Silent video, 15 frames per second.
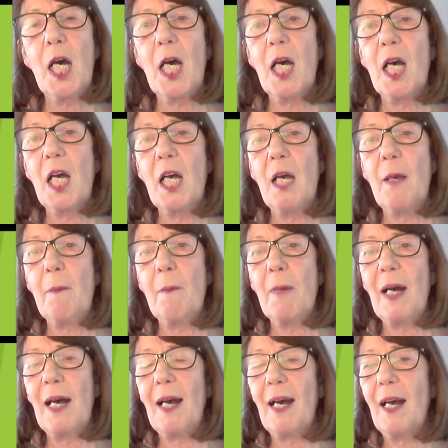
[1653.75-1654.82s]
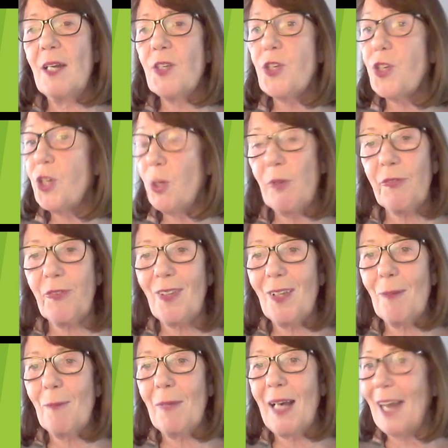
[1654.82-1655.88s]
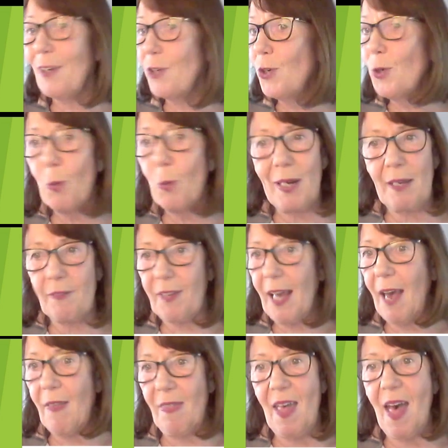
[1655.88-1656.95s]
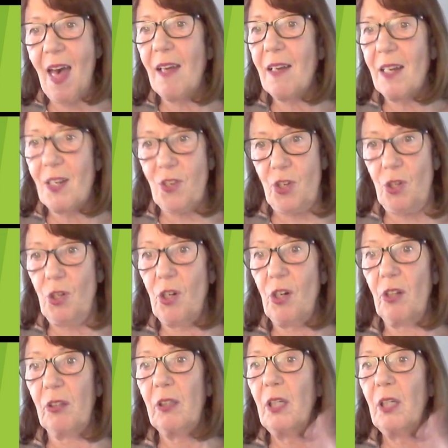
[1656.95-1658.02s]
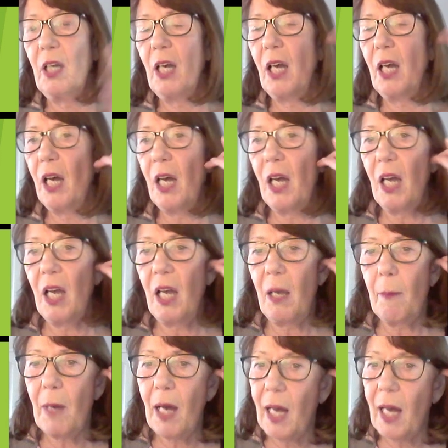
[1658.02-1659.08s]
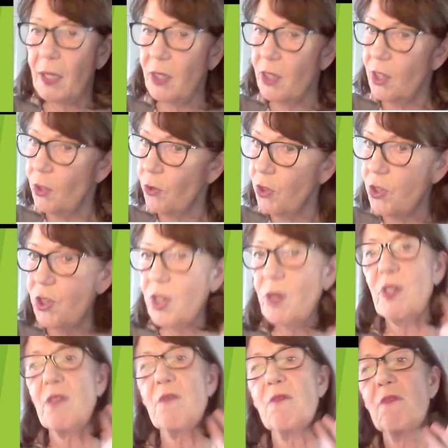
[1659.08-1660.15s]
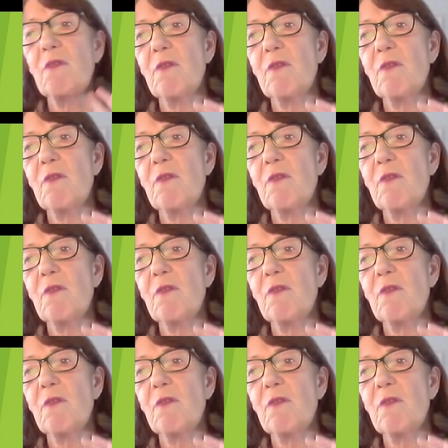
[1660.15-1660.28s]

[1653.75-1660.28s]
2 of them had no way of getting there at all, and the other 2,